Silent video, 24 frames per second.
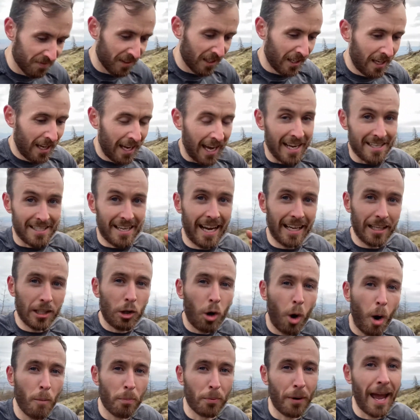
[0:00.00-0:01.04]
It's
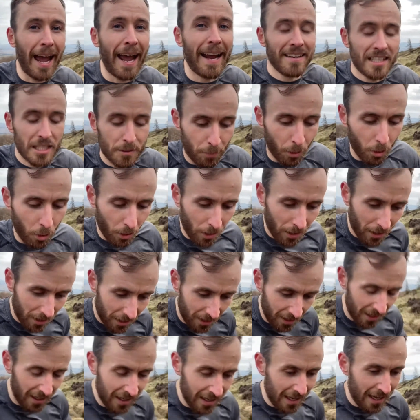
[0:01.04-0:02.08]
incomprehensible
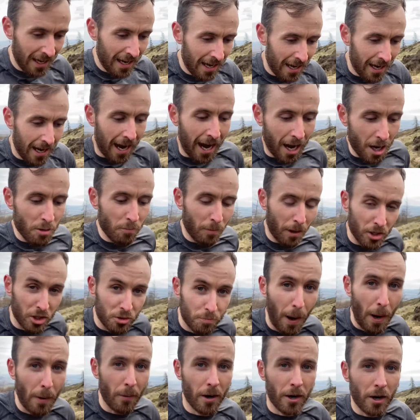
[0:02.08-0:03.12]
how much
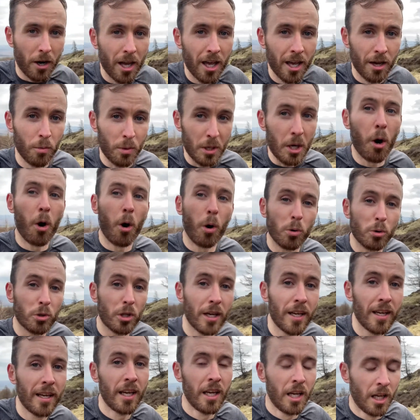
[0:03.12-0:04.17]
power we hold
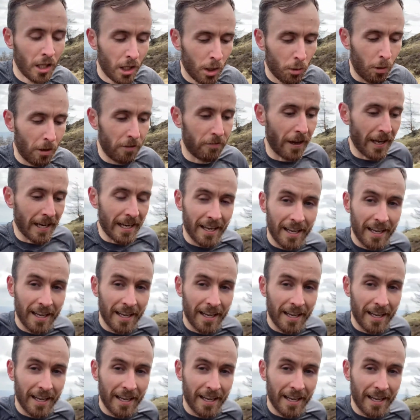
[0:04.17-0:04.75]
within.